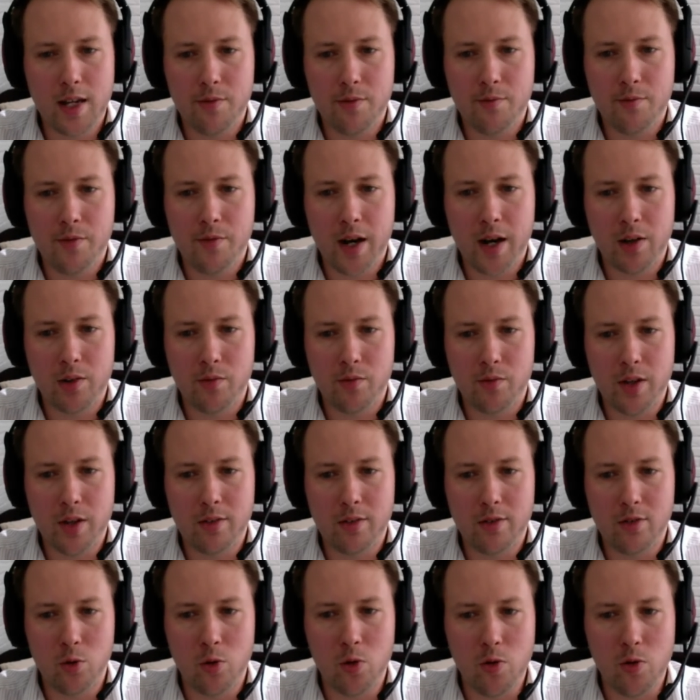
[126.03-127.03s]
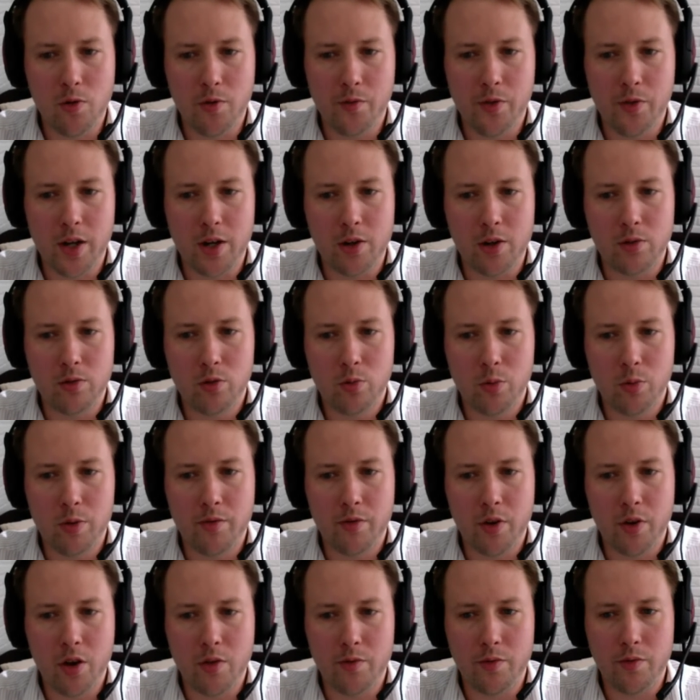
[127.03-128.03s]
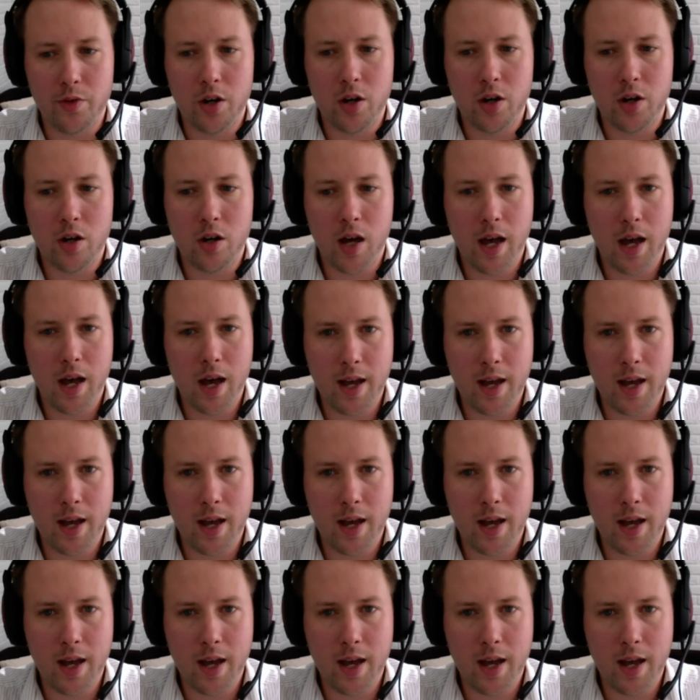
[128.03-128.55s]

it found the Zohr field with over